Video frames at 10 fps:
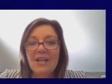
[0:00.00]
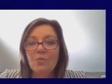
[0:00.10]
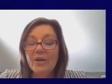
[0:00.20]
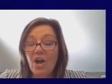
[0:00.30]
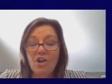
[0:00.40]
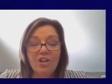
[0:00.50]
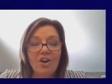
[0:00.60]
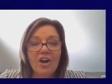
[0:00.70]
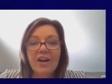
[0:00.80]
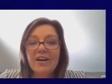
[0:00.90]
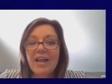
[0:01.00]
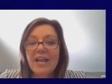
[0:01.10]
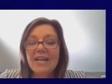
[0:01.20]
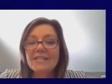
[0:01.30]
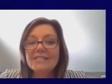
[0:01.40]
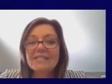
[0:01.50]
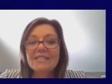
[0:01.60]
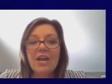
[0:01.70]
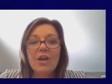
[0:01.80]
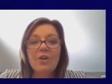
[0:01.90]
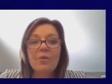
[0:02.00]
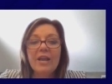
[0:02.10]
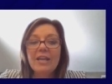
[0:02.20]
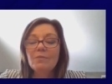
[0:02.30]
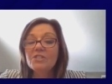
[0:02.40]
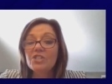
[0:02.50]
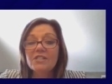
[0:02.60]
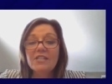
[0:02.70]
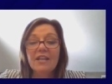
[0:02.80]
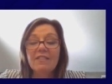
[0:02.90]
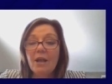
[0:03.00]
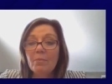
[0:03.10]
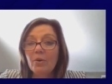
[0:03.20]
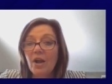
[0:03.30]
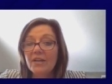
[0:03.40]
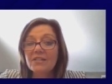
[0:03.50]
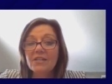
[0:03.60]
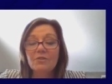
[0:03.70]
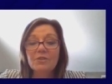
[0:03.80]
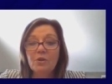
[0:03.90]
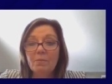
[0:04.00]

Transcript: We all are. And so he was just getting that product onto a